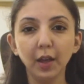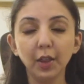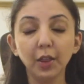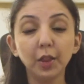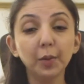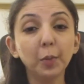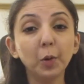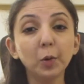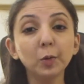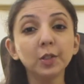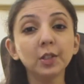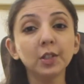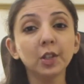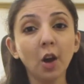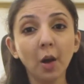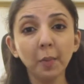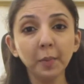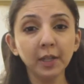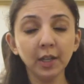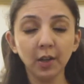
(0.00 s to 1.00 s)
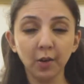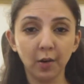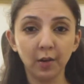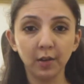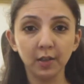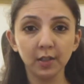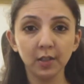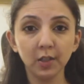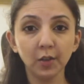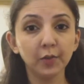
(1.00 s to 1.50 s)
The most common
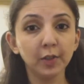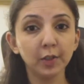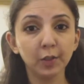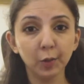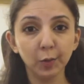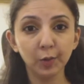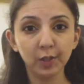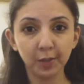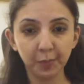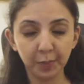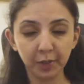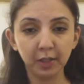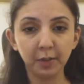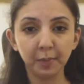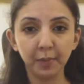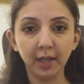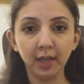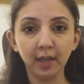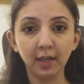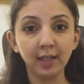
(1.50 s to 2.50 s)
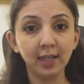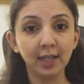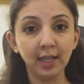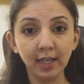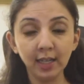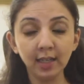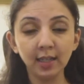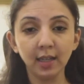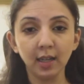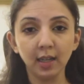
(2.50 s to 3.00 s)
cause of azoospermia in
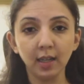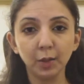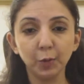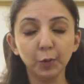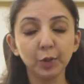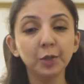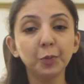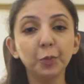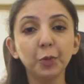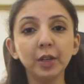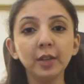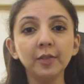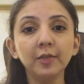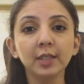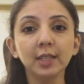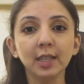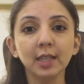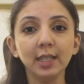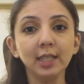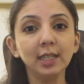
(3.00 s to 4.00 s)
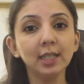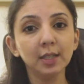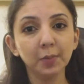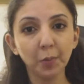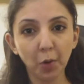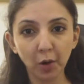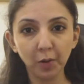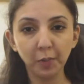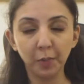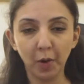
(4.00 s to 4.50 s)
India was previously
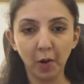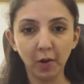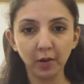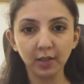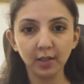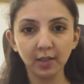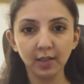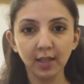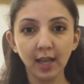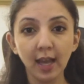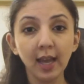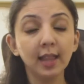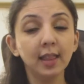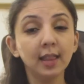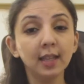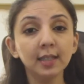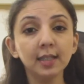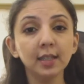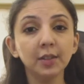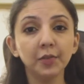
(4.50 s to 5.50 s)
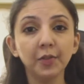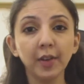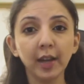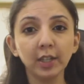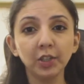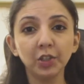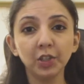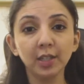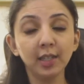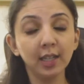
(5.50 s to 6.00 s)
smallpox. This
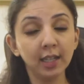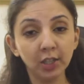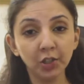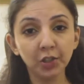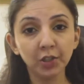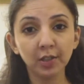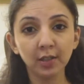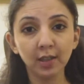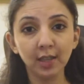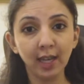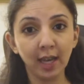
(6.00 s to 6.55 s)
infection injured